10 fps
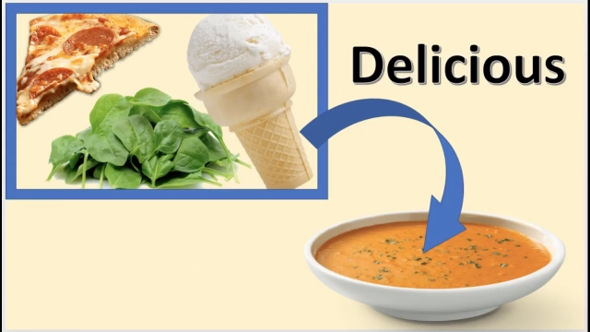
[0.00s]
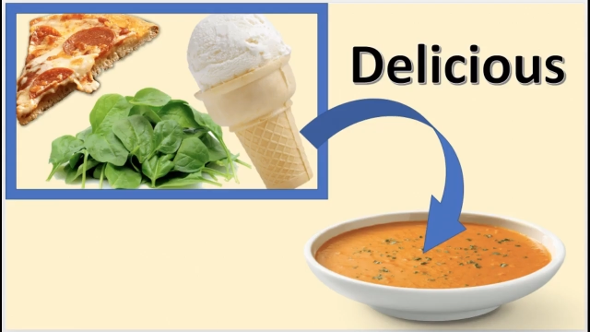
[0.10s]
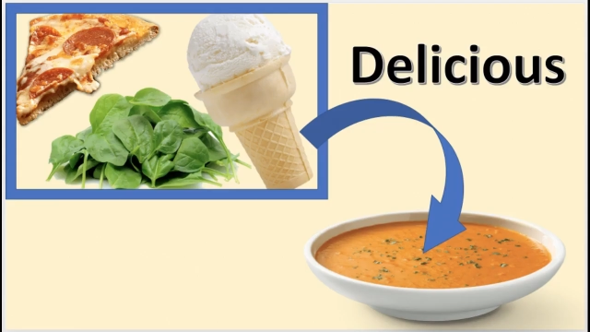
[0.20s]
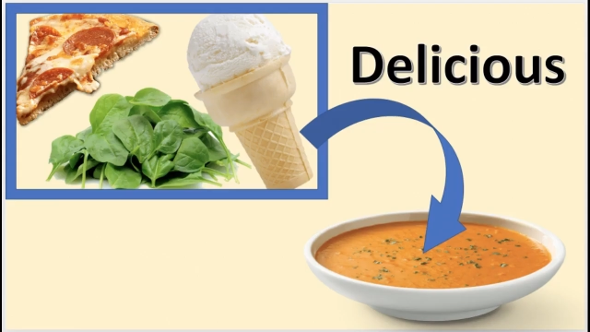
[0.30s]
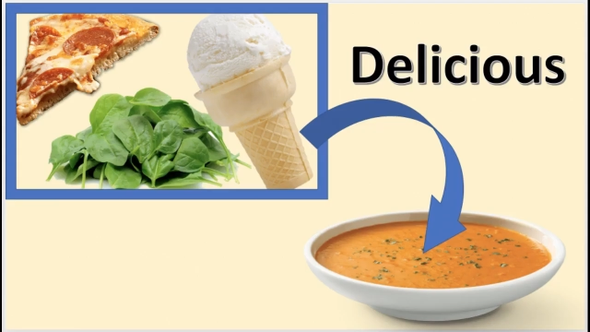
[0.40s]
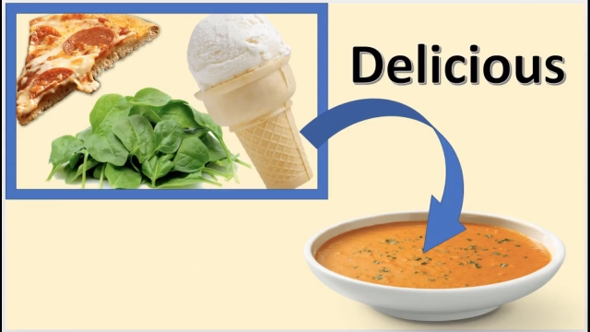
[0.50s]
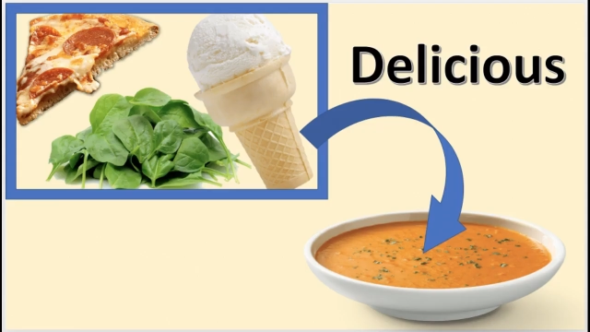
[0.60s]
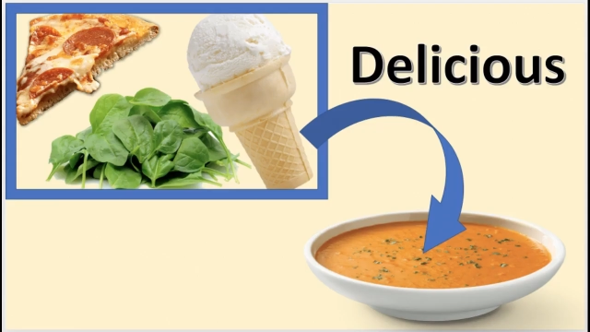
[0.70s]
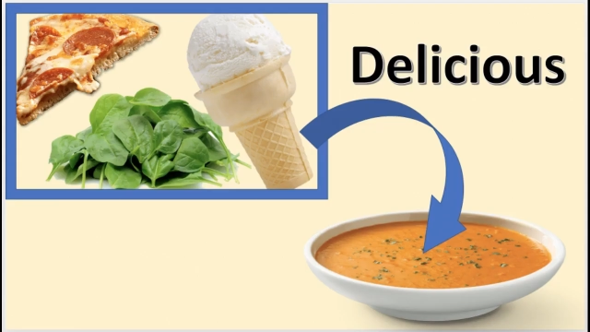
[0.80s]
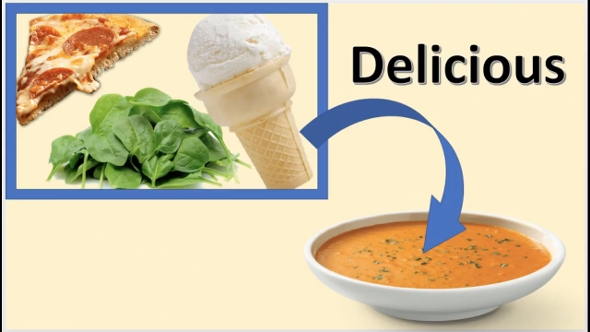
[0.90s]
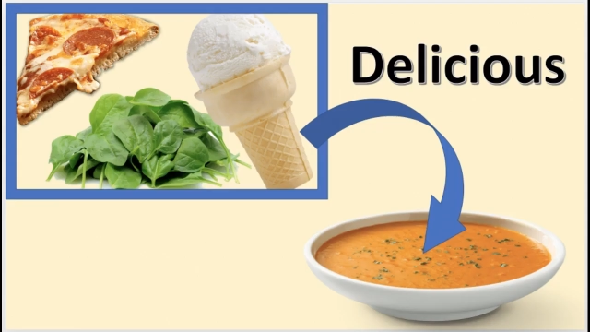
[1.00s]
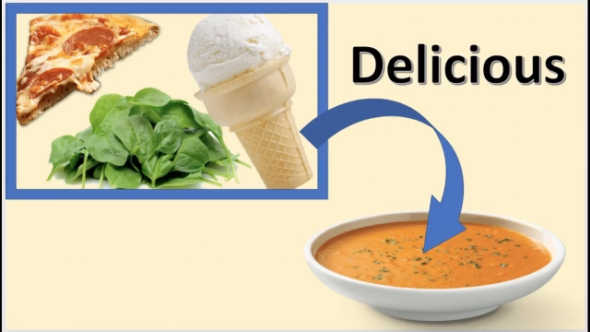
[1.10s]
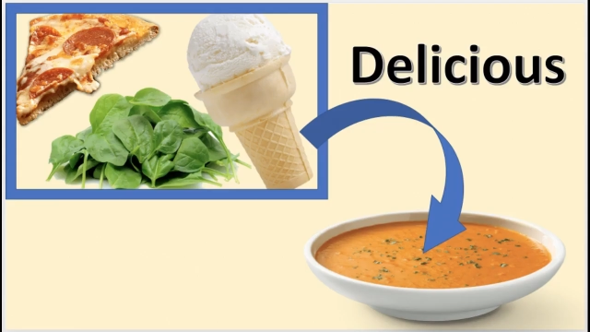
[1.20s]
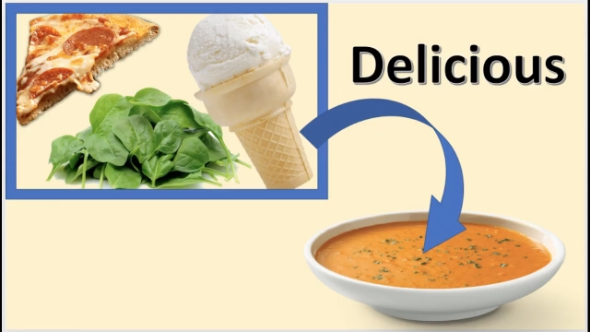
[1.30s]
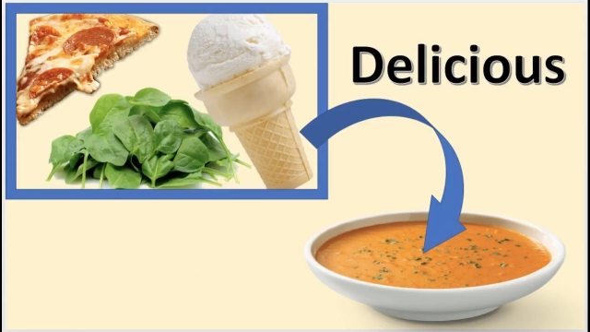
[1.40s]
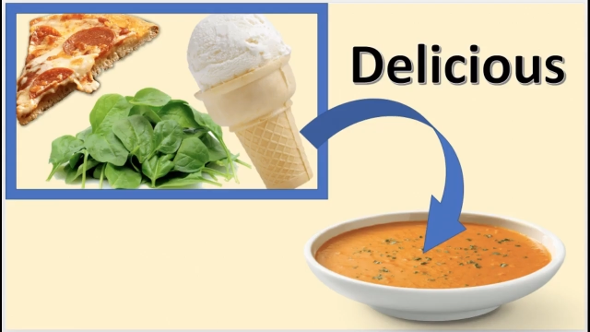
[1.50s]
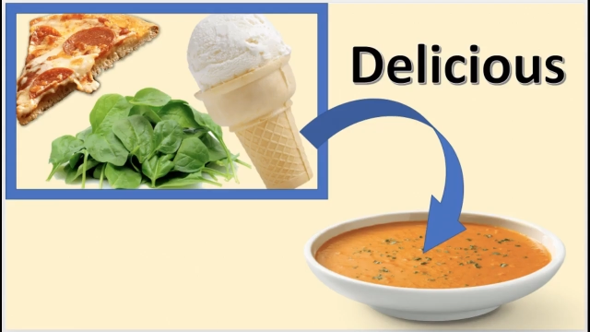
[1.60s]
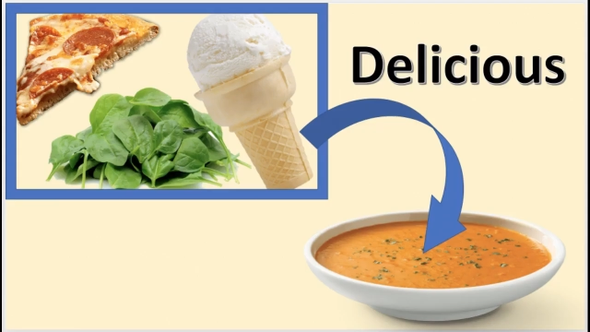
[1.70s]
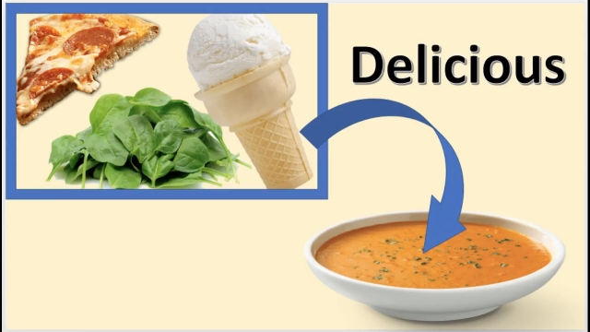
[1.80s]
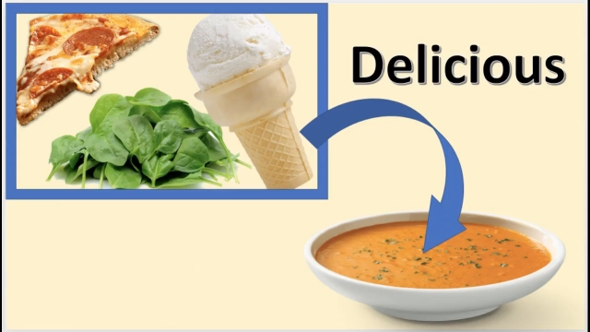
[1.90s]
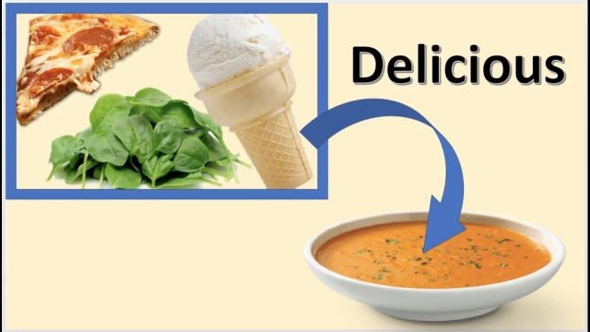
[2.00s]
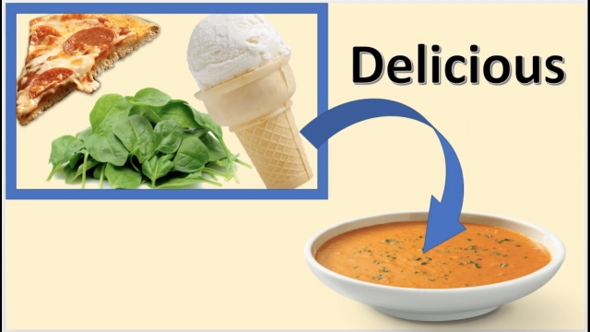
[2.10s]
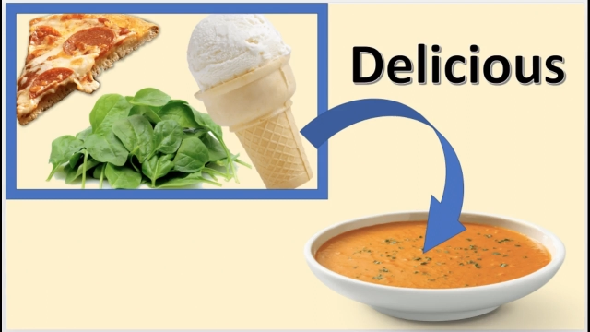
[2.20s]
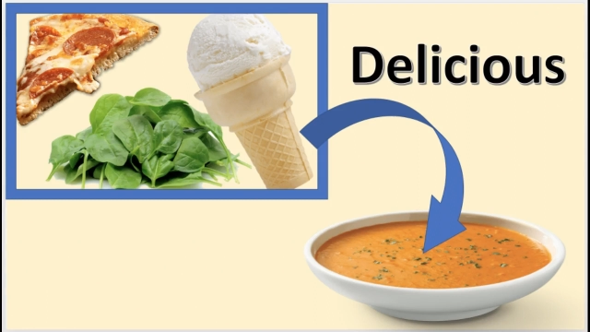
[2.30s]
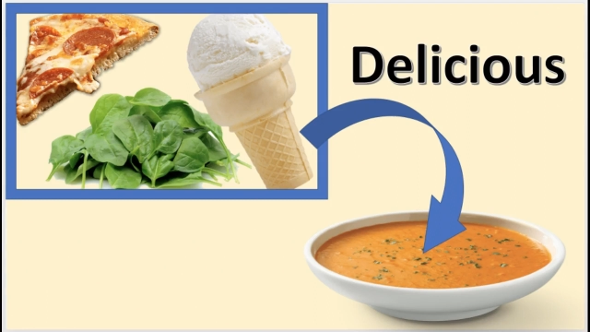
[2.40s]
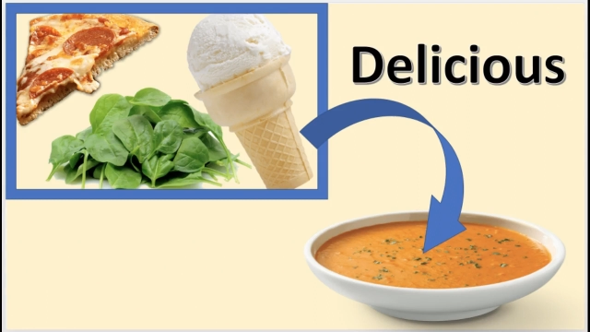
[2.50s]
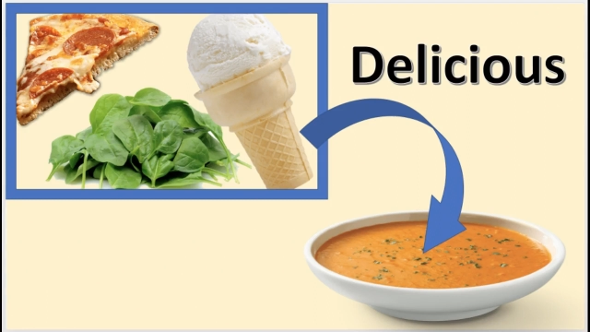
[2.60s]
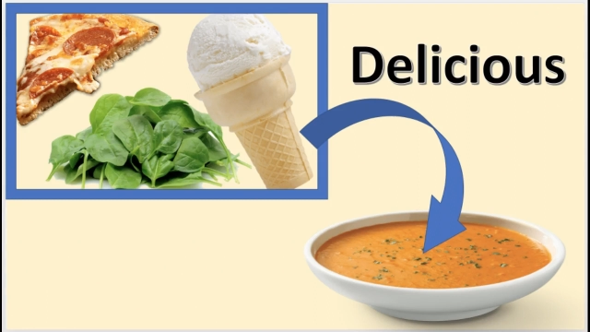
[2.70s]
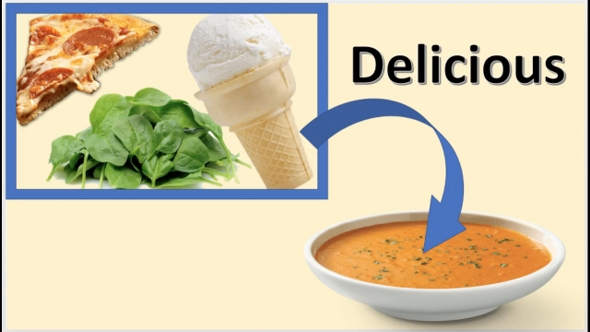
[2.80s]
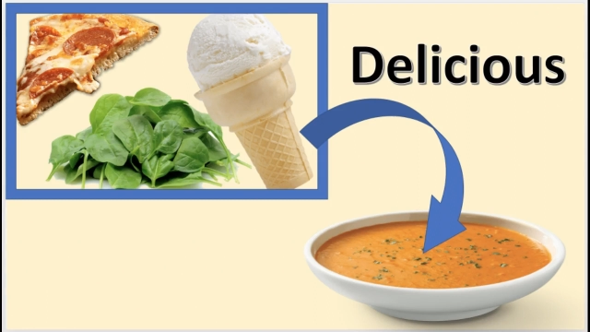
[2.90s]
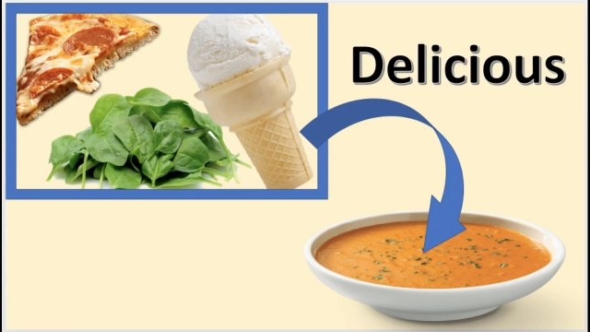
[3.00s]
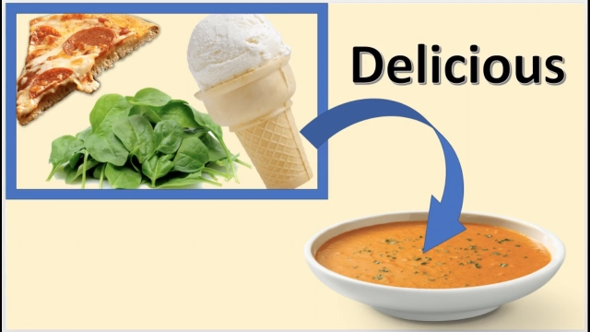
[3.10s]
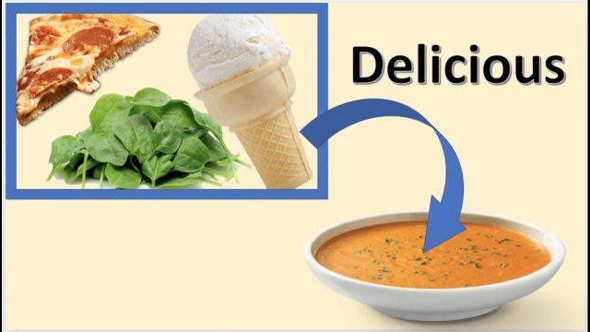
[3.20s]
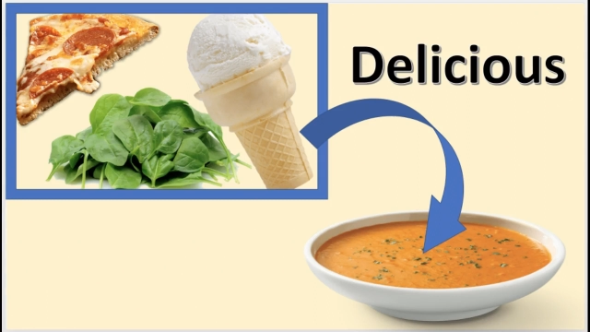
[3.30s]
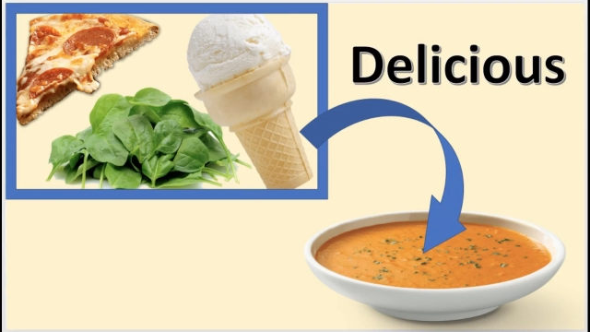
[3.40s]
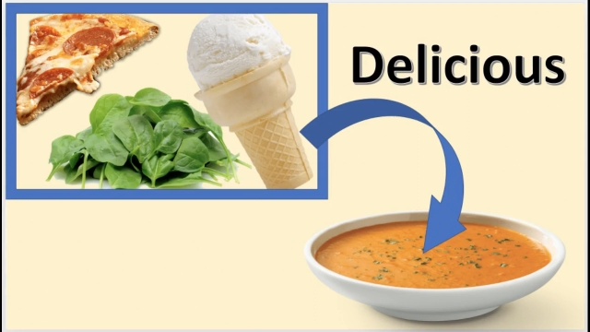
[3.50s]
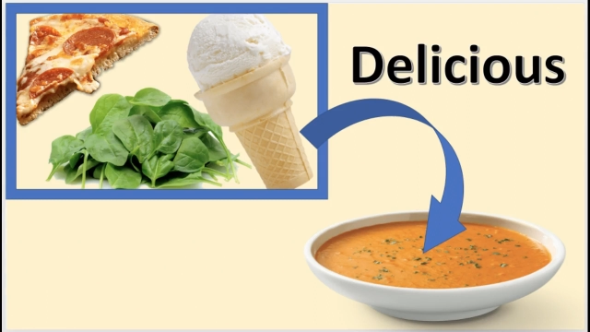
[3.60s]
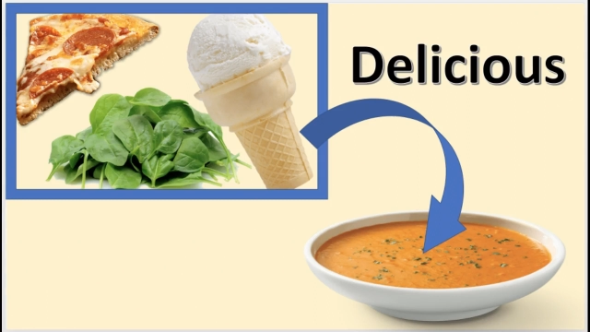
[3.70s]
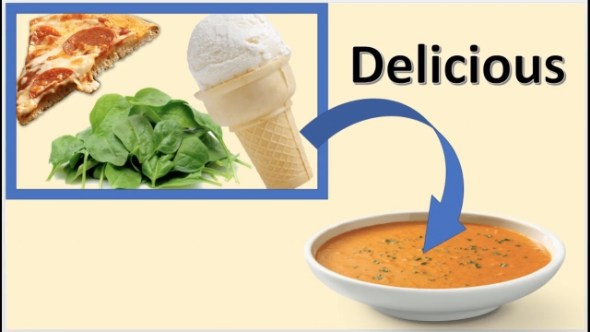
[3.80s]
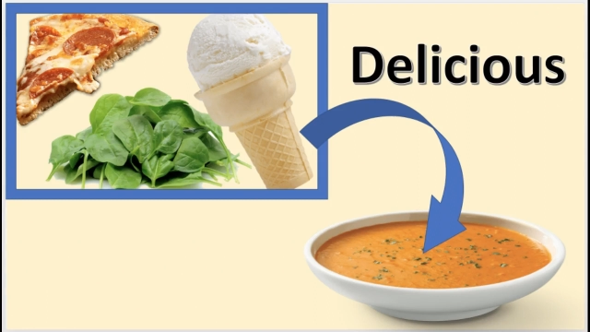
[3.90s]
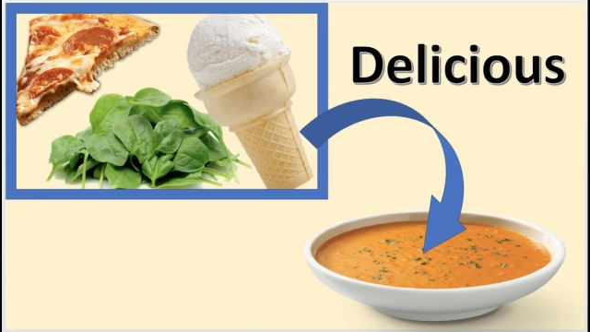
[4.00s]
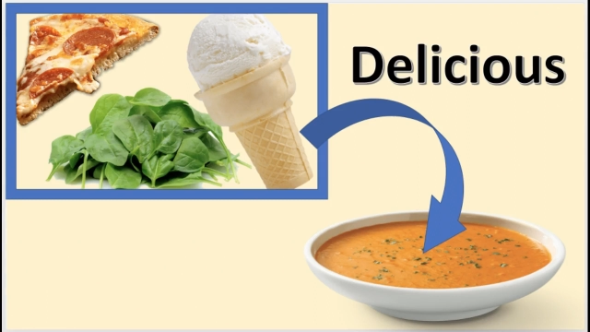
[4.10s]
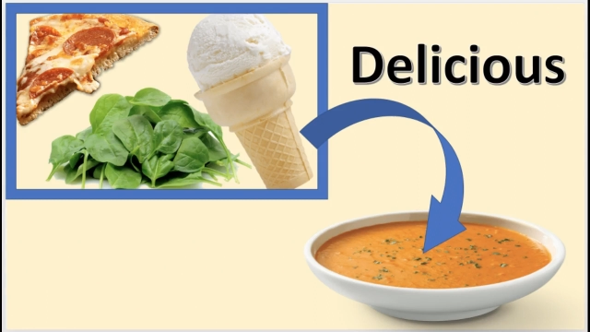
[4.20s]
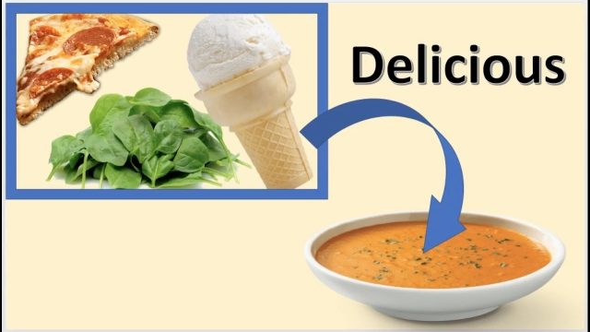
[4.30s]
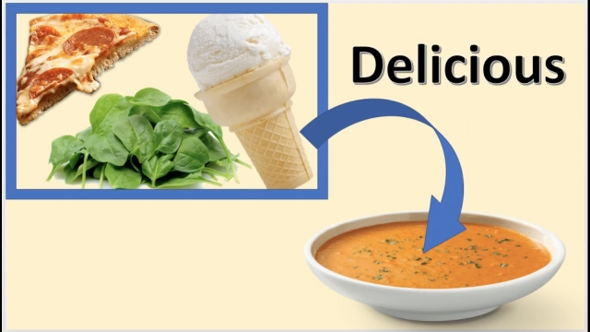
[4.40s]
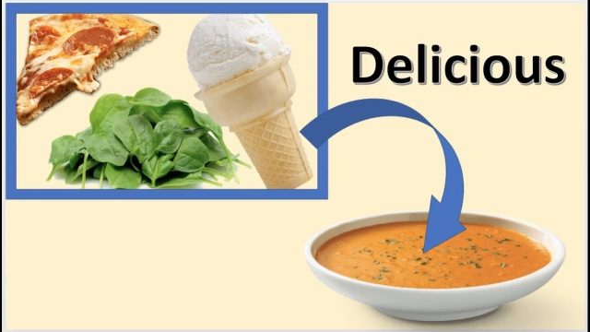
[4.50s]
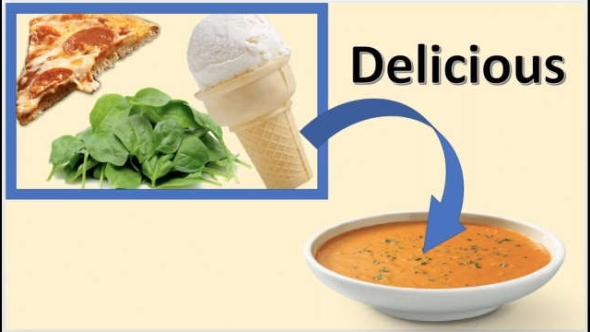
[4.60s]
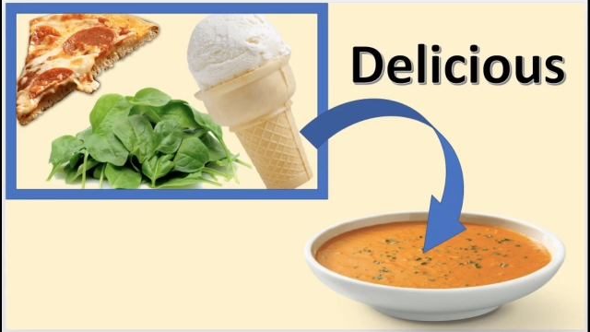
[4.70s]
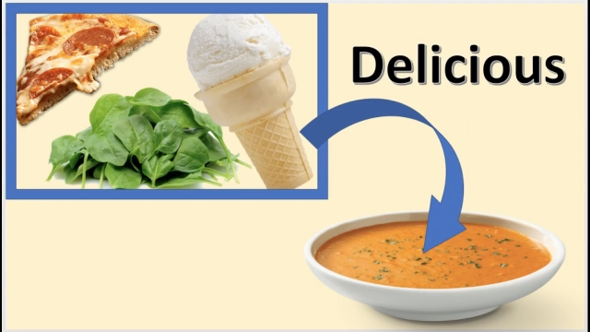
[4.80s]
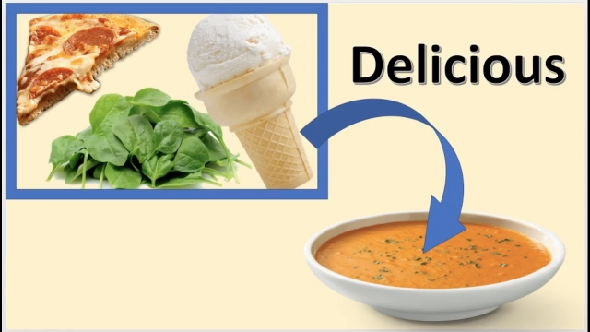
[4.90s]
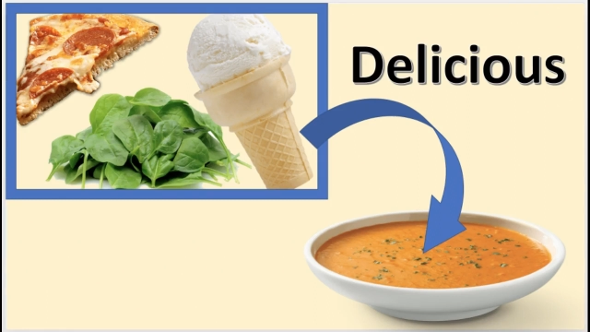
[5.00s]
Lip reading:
[unreadable: no face in view]